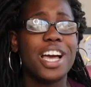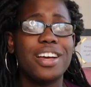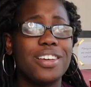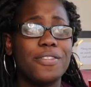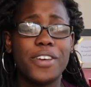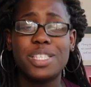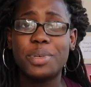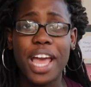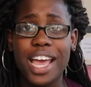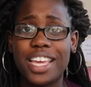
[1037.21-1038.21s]
I, a
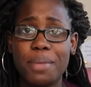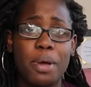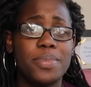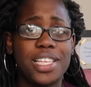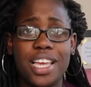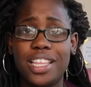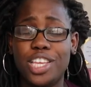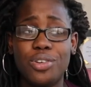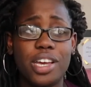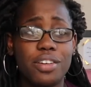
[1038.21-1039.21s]
Facebook ad came up saying that
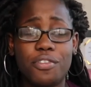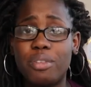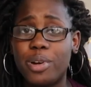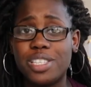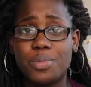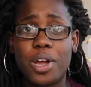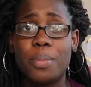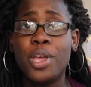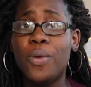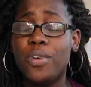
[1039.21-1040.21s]
you could get a free breast
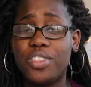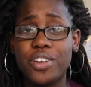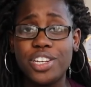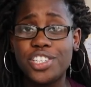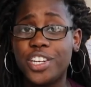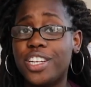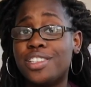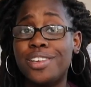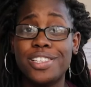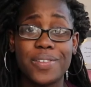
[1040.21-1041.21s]
pump with your insurance,
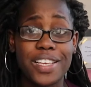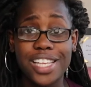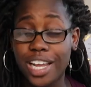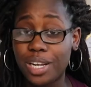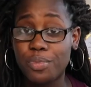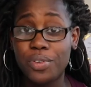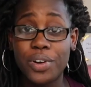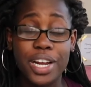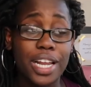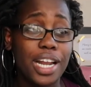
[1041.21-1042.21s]
so I signed up
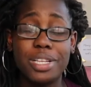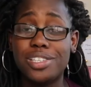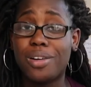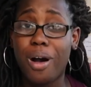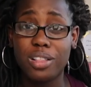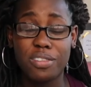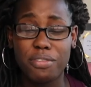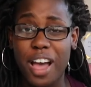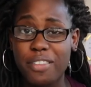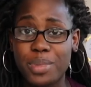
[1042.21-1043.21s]
for it. It took all of
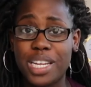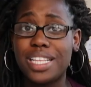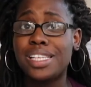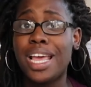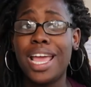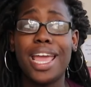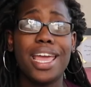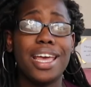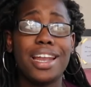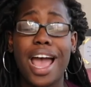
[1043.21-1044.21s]
five minutes
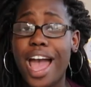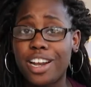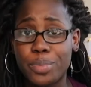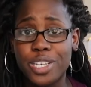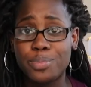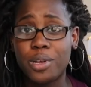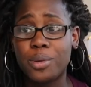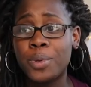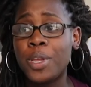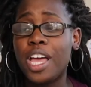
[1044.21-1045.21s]
and I had a breast
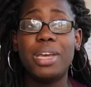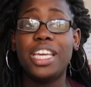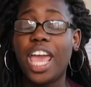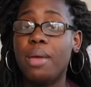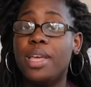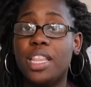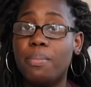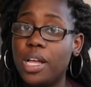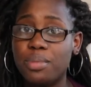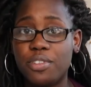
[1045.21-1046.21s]
pump. It came in the
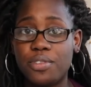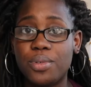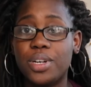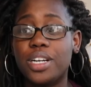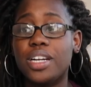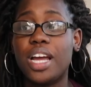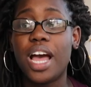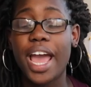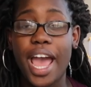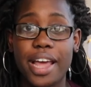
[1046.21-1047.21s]
month before
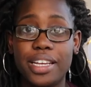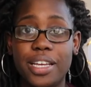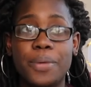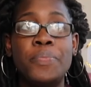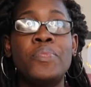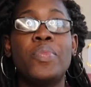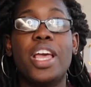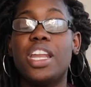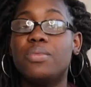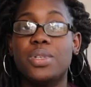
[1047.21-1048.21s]
I had him,
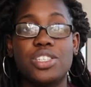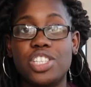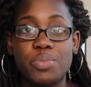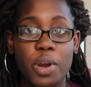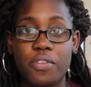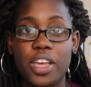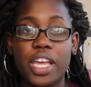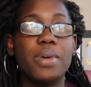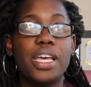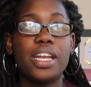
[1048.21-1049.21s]
and it was just
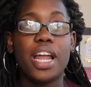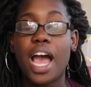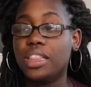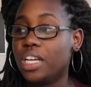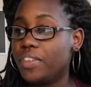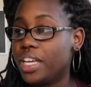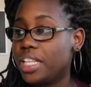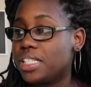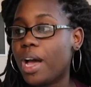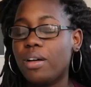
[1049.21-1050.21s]
perfect, and I love it.
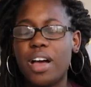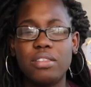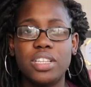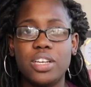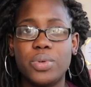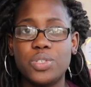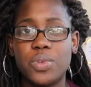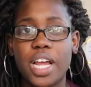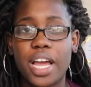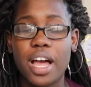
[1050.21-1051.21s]
It's I'll, I'll link which
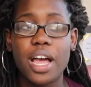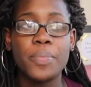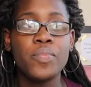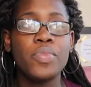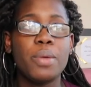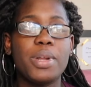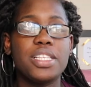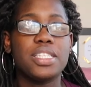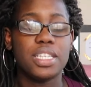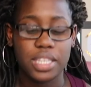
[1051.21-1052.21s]
one I got, but
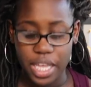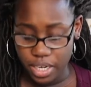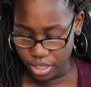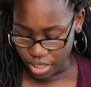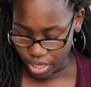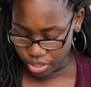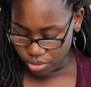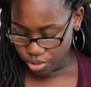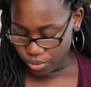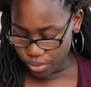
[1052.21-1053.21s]
it's the Lan,
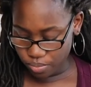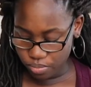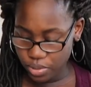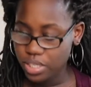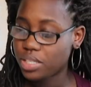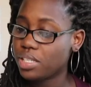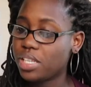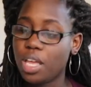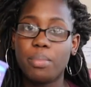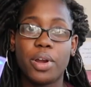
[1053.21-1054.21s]
Lansinoh. It's the
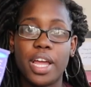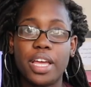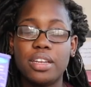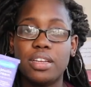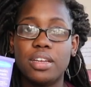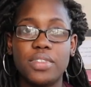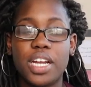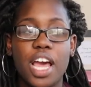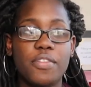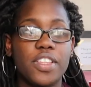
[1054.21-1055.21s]
same brand that
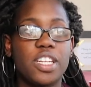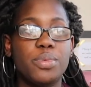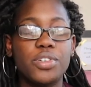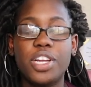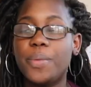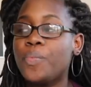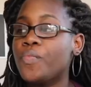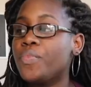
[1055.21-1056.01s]
I have with the nipple cream.